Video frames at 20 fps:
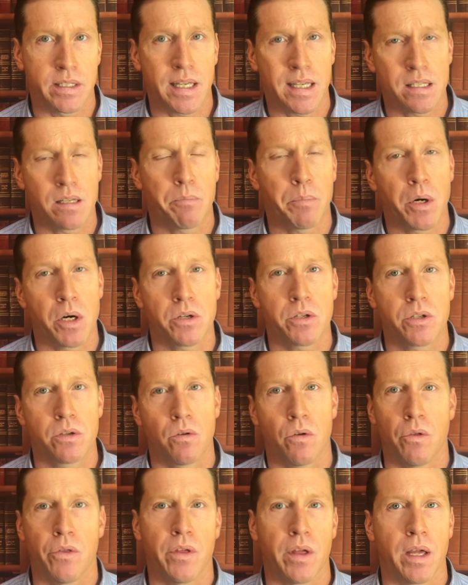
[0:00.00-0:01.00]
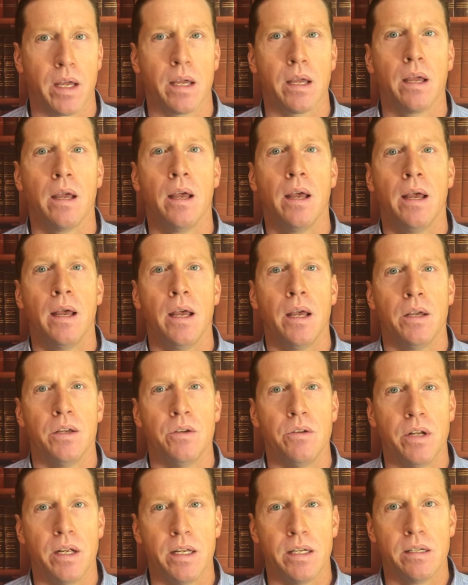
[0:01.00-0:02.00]
That's a personal thing.
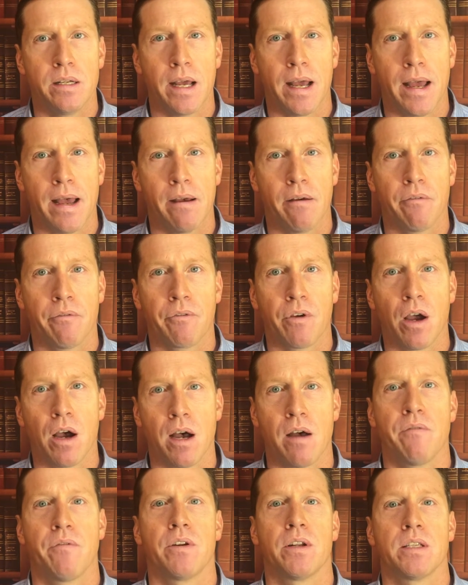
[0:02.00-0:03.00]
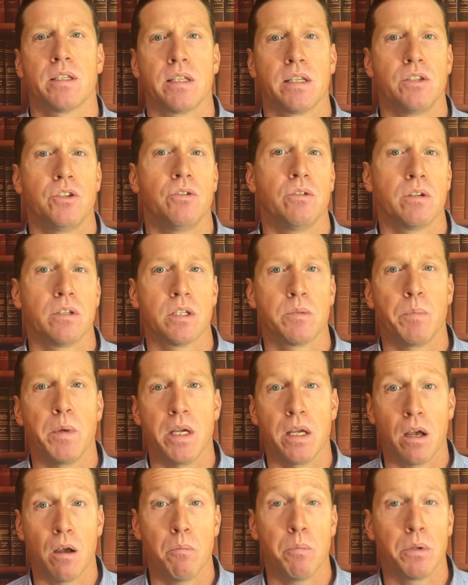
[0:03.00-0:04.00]
You need to have confidence that you can
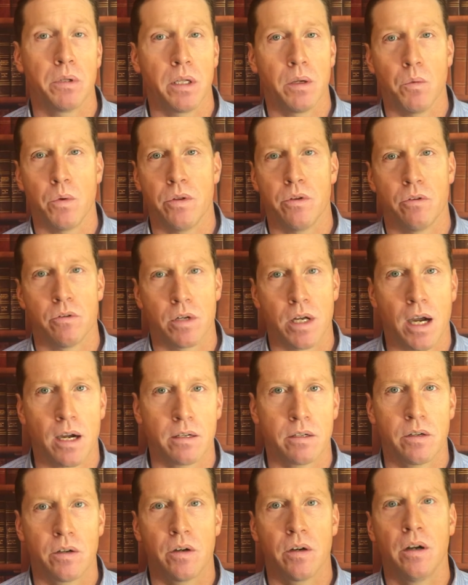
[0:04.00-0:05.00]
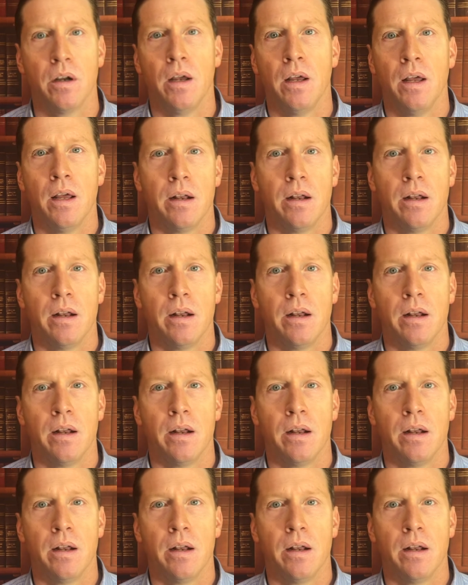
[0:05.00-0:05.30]
speak openly with your doctor,